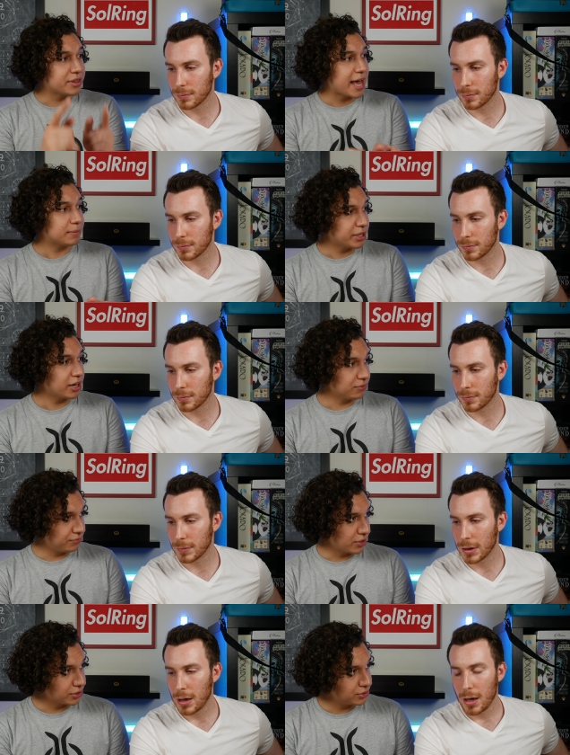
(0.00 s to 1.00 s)
Speaker 1: on that player
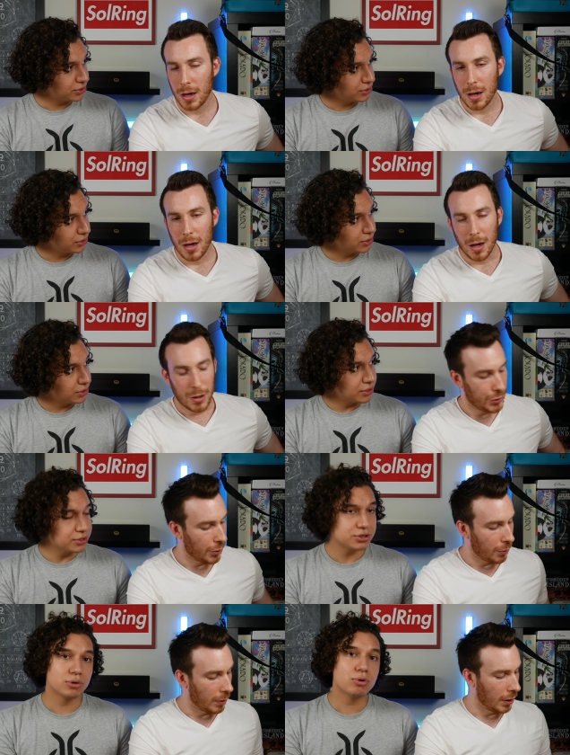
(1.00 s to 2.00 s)
first.
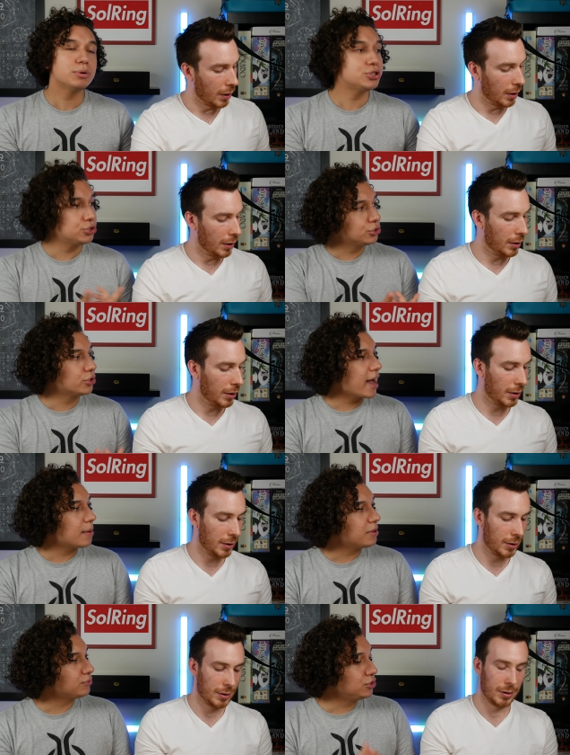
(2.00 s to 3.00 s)
So, so what would you
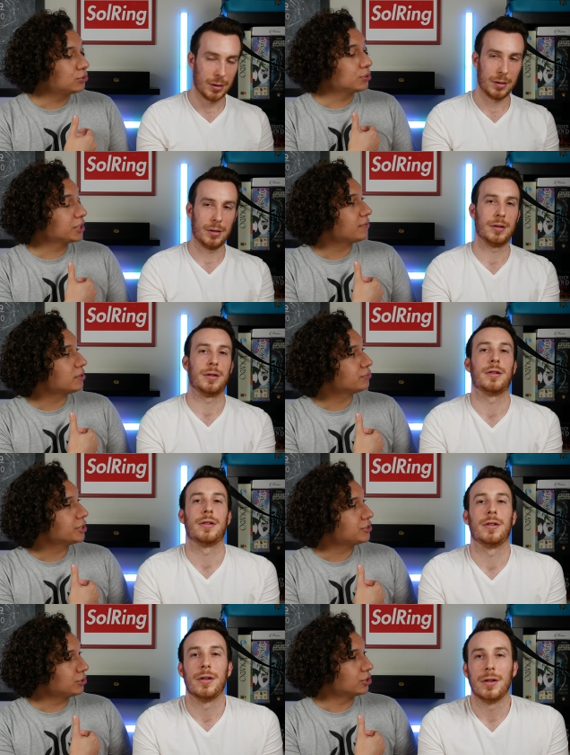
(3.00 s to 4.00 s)
grab if you were given a
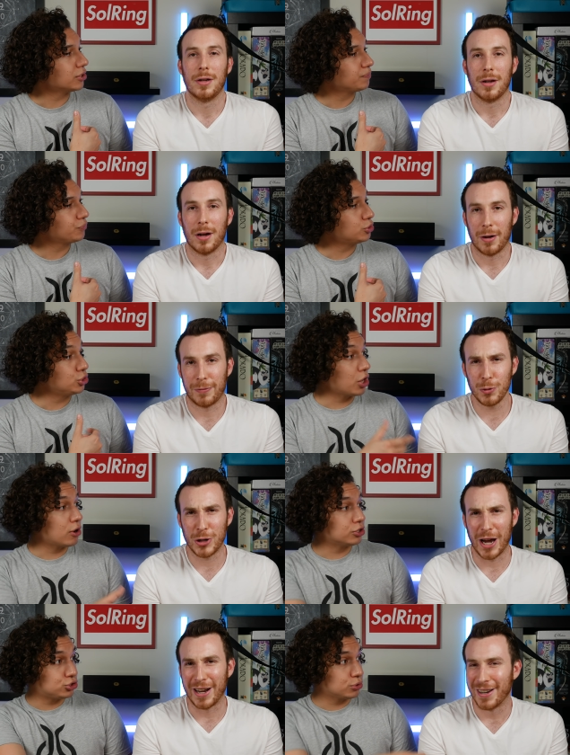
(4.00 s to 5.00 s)
free tutor? Would you
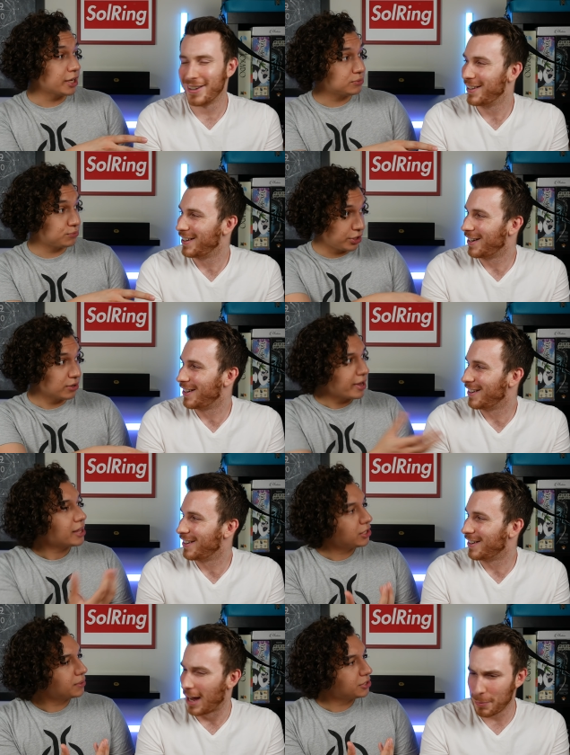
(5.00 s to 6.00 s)
go chain.
Speaker 2: straight for your
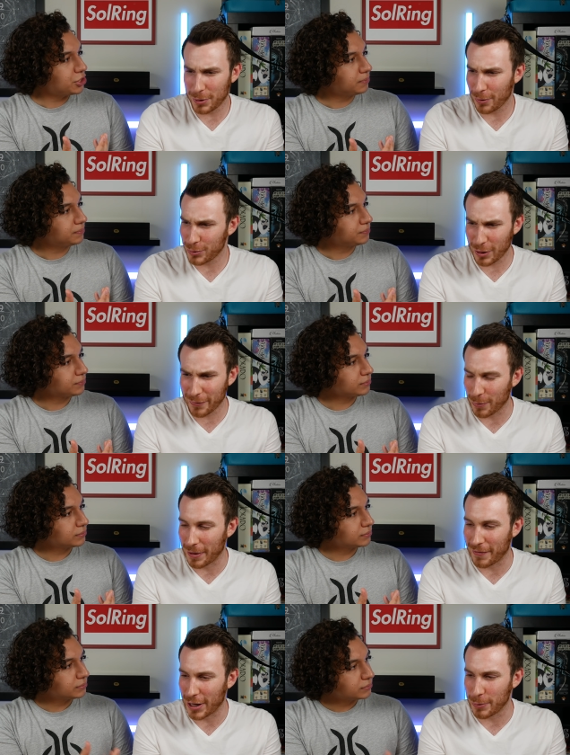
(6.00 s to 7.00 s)
value? I would go straight for
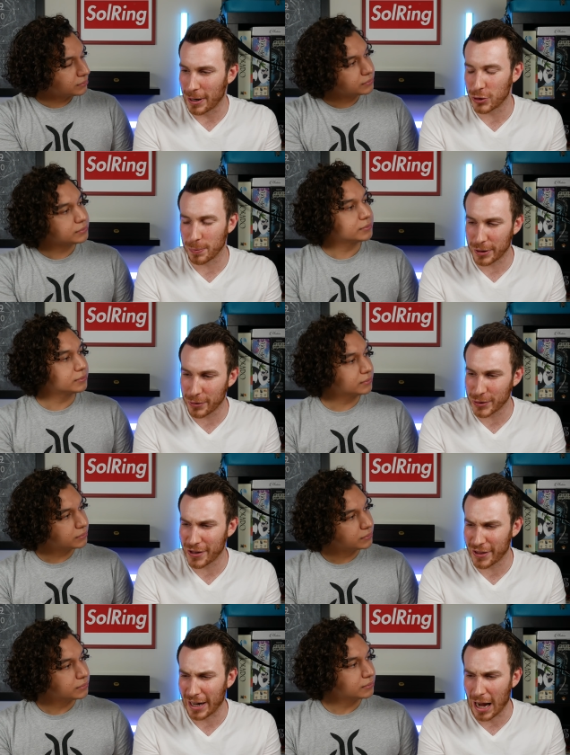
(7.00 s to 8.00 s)
my value engine, but here's
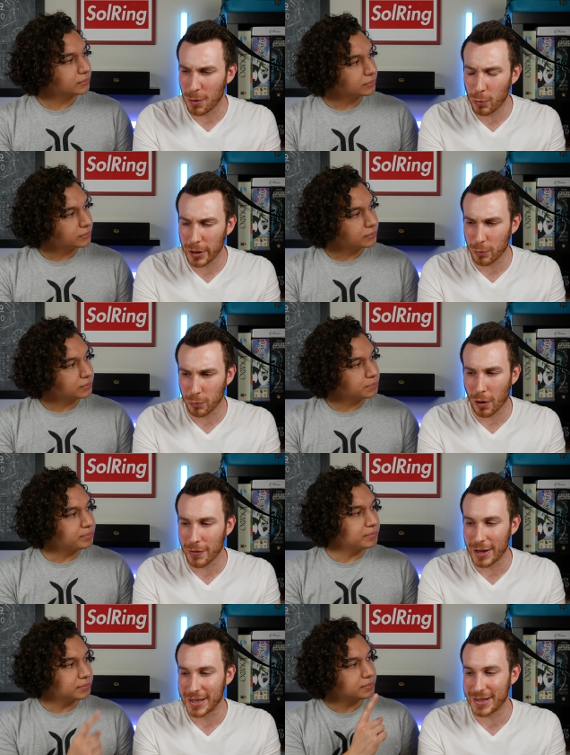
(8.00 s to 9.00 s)
the thing: I wouldn't
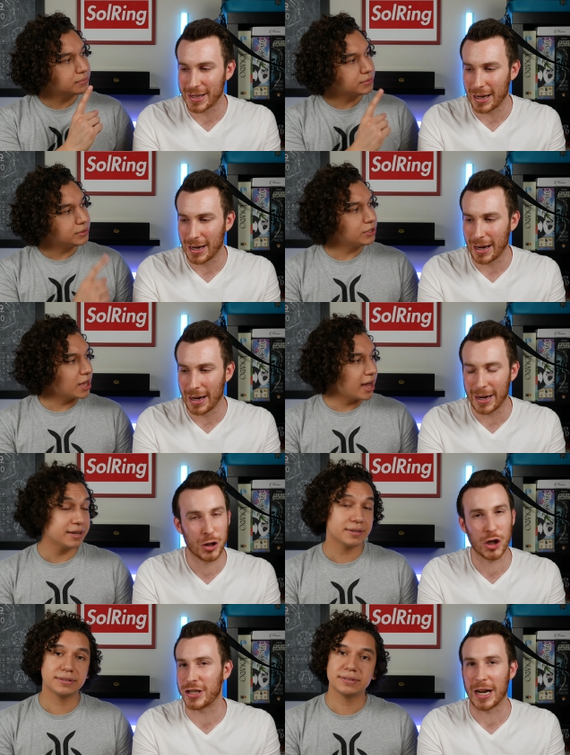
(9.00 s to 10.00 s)
run this
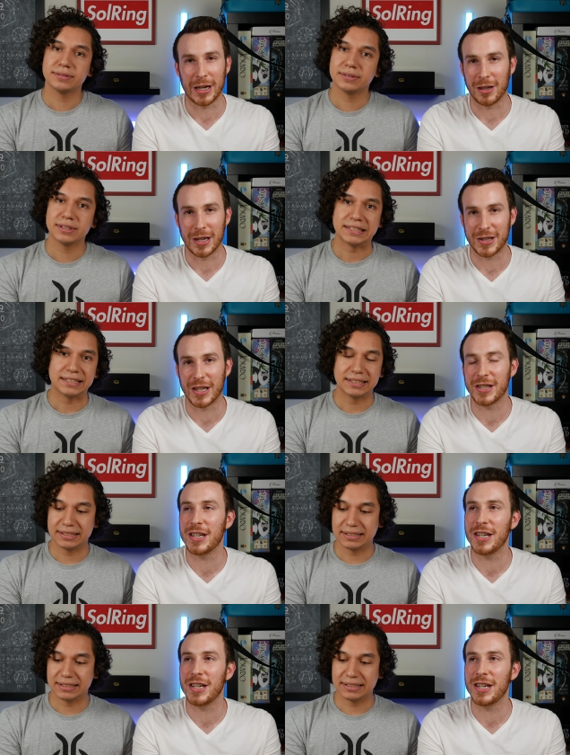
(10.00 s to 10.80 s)
in just any list. This